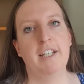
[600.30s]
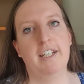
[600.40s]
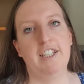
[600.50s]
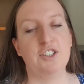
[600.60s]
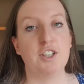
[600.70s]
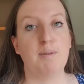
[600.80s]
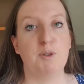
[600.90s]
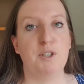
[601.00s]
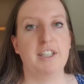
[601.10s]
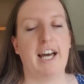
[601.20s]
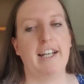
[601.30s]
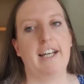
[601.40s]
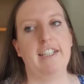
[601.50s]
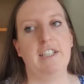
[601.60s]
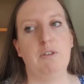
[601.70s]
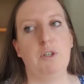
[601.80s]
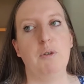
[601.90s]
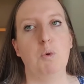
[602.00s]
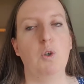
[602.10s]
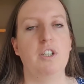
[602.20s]
He stopped doing that, and he
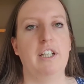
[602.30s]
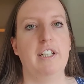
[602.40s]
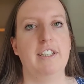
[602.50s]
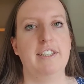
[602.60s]
walked in and